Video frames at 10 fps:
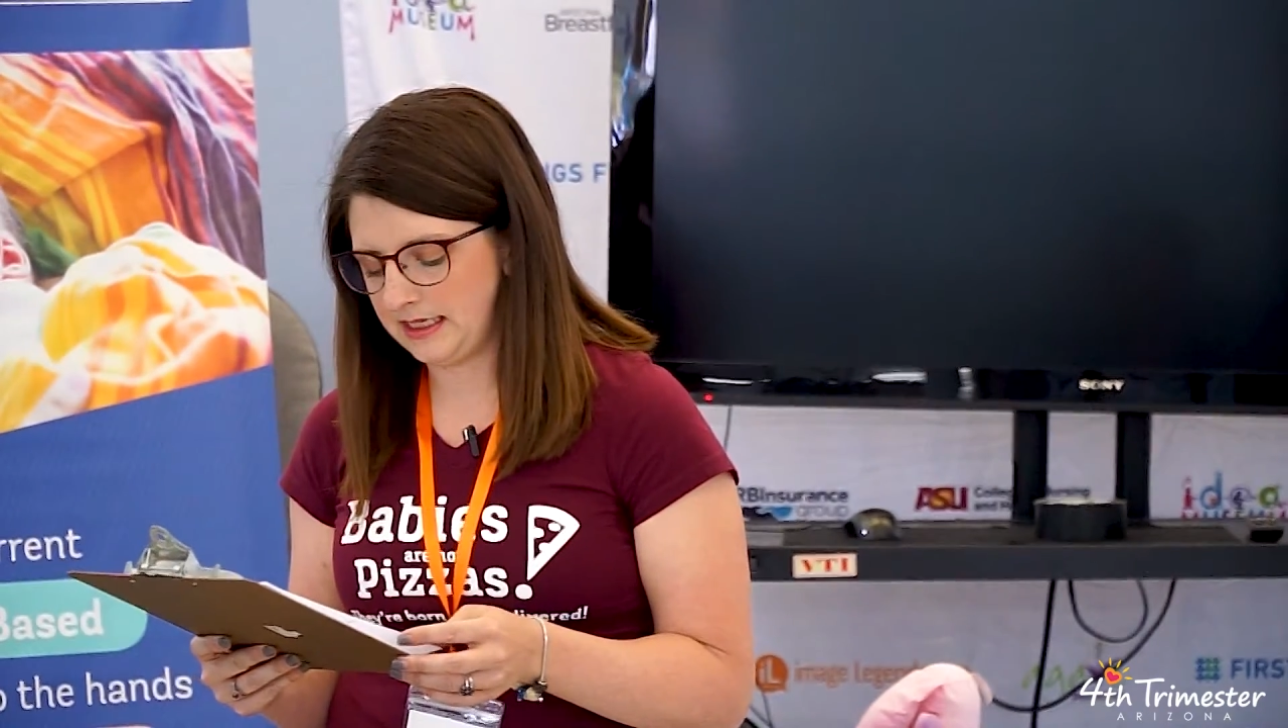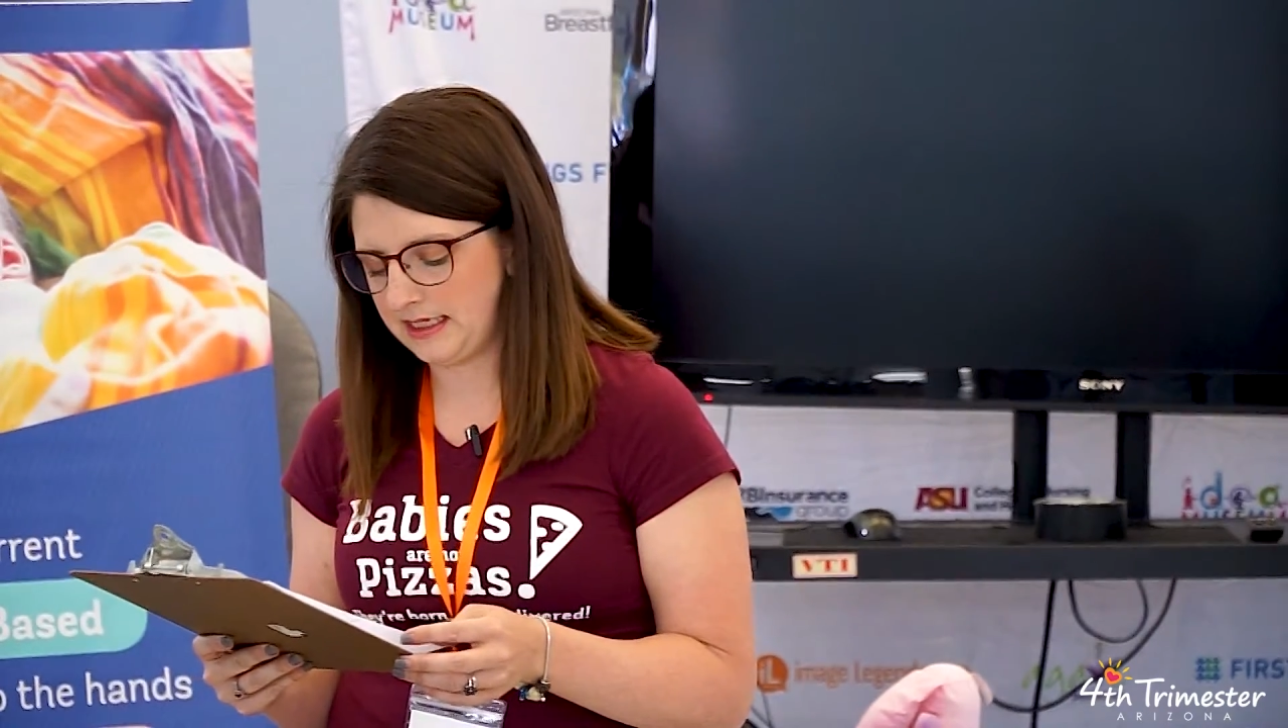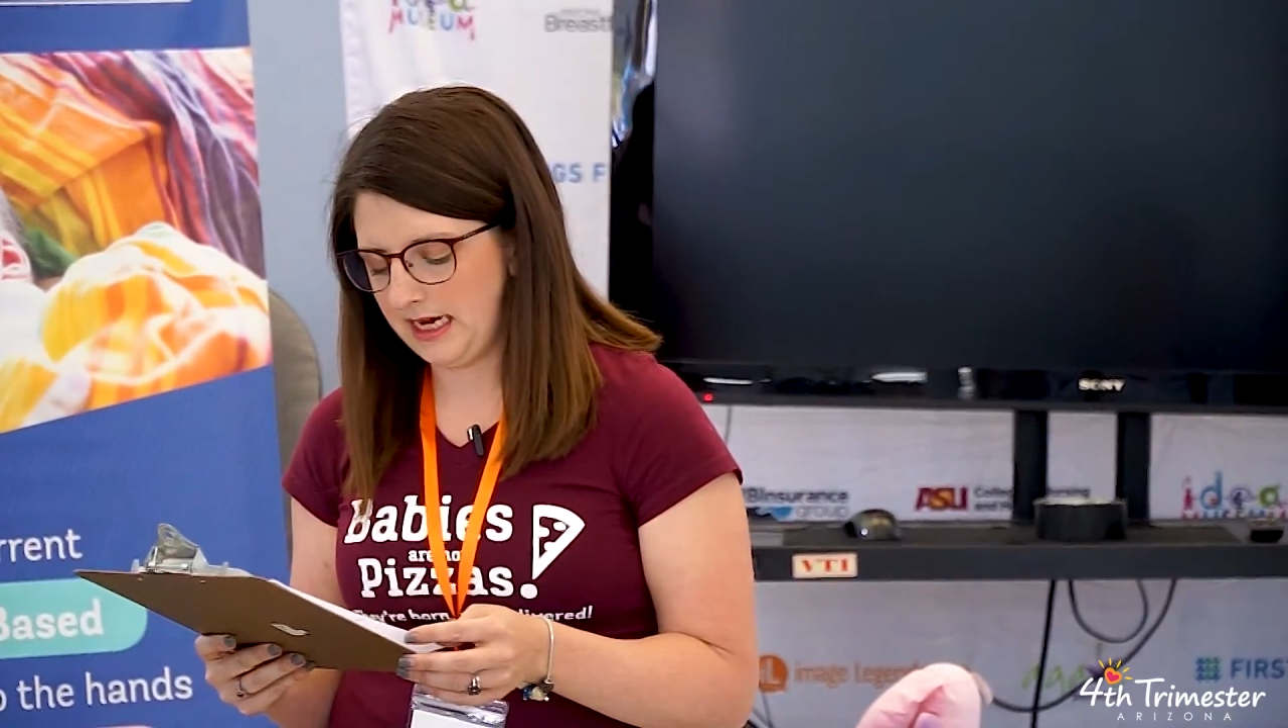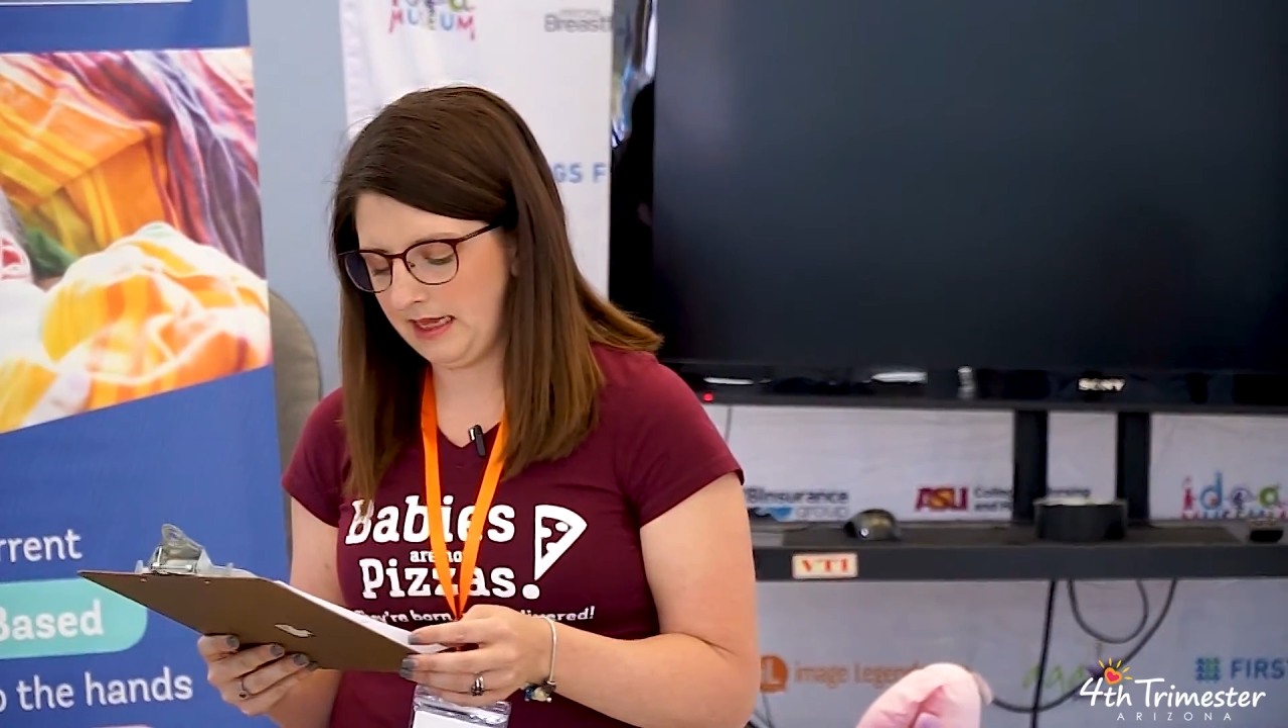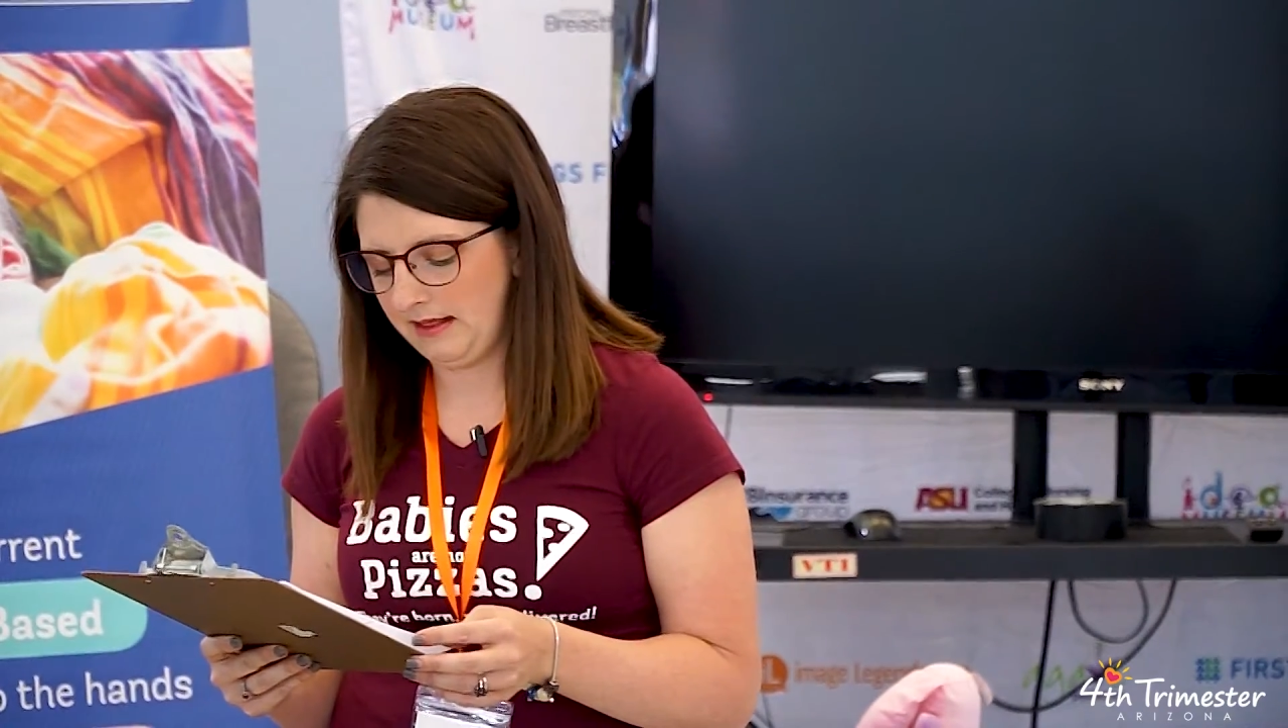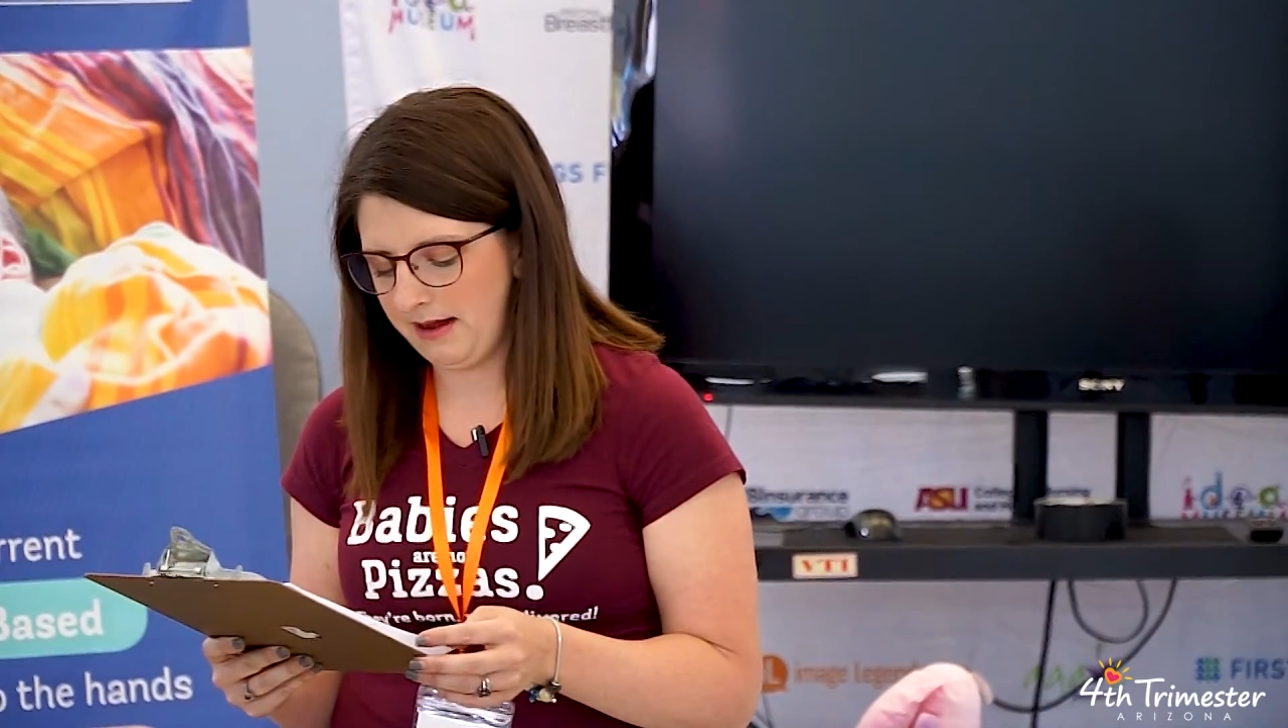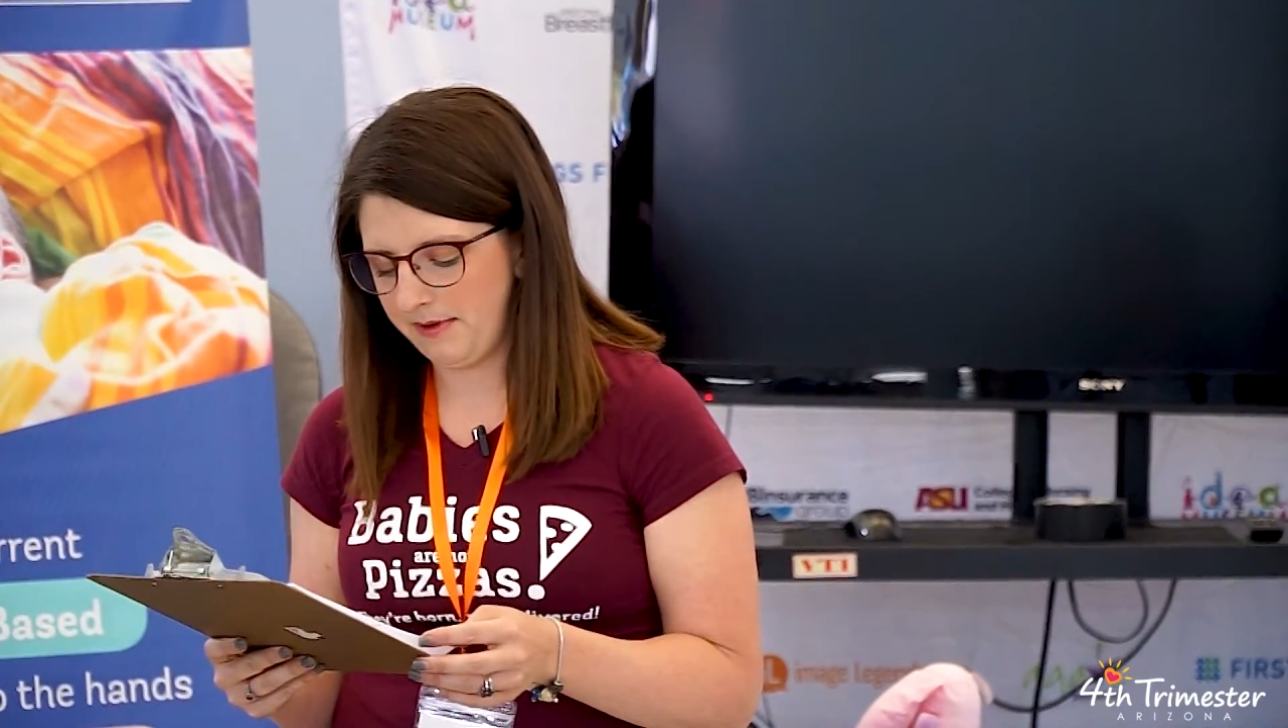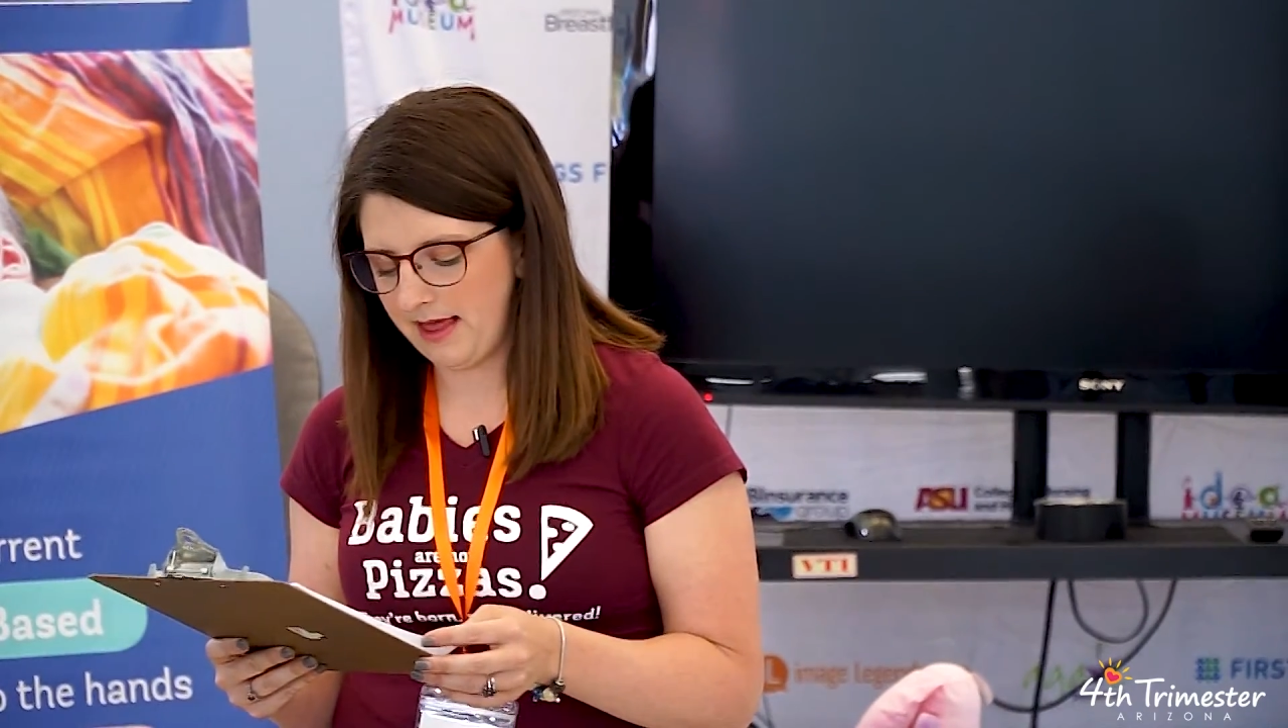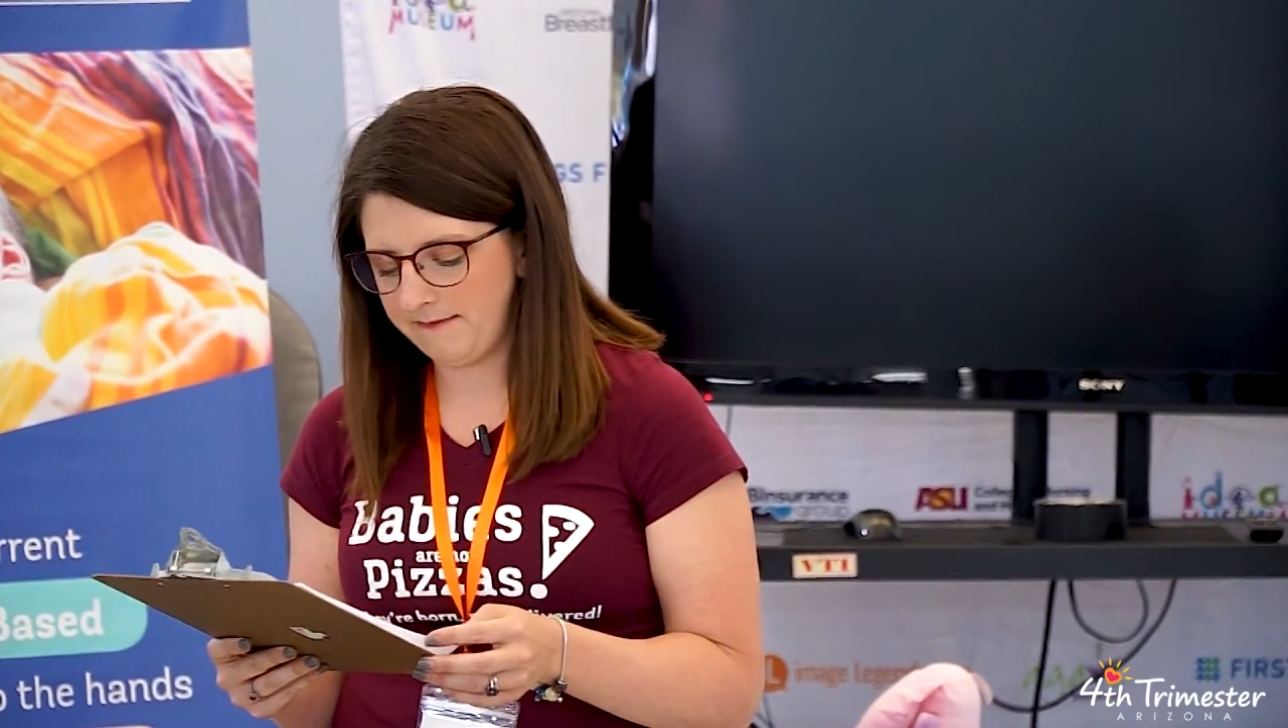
to stay in line with